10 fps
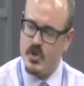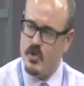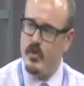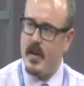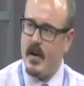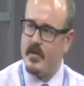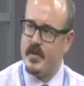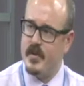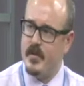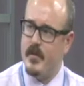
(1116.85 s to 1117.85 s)

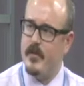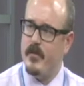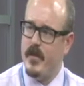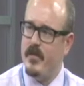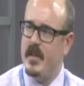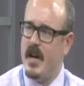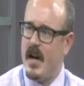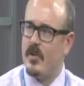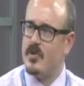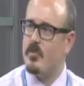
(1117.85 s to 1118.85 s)

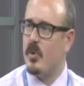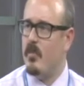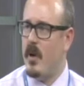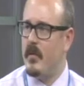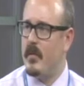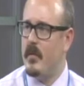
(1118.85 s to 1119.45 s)
$2,050 per month.